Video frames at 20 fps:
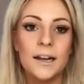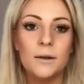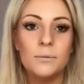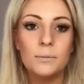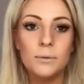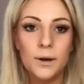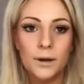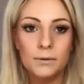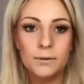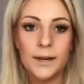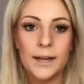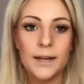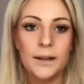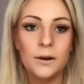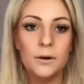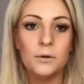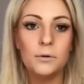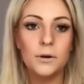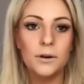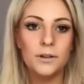I will
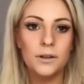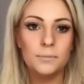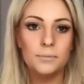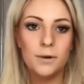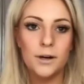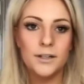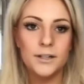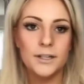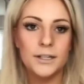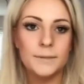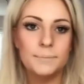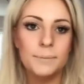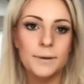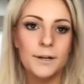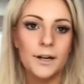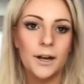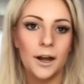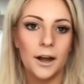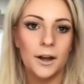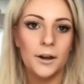link all of the products
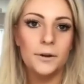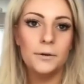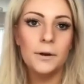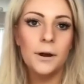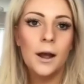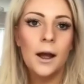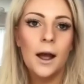below.